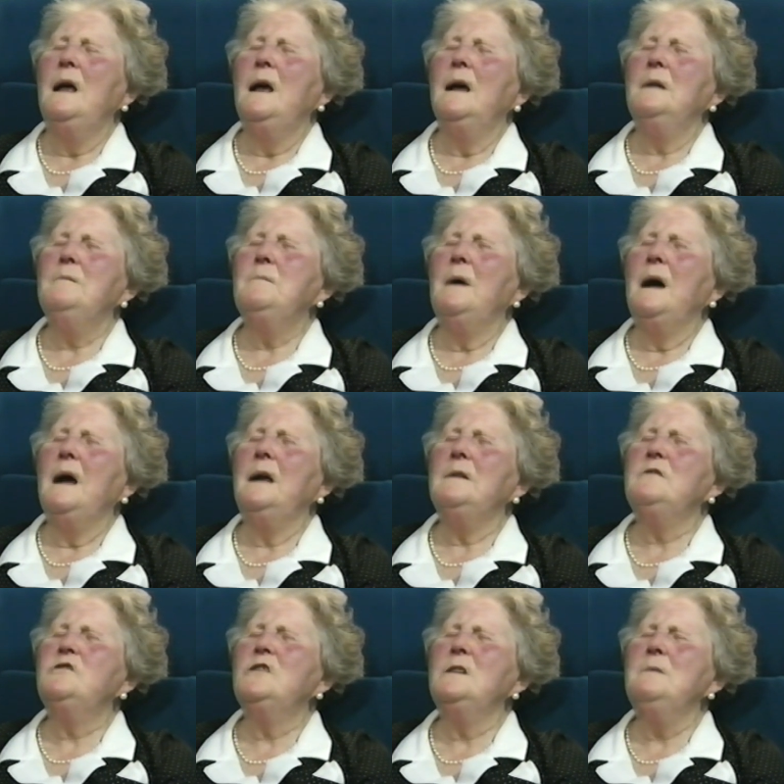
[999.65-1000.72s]
and buy
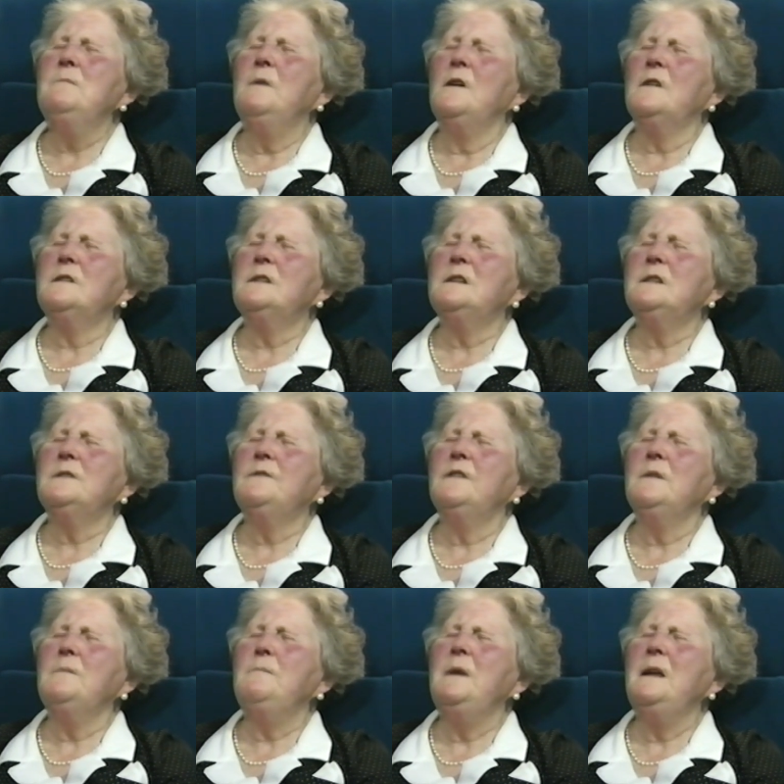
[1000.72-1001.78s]
gin boxes
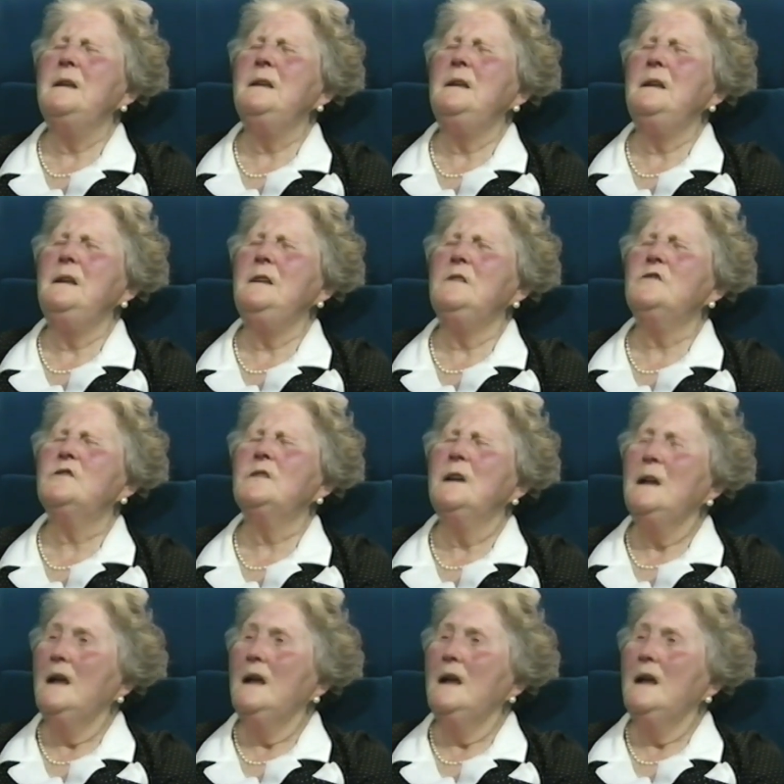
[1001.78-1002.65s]
for a penny each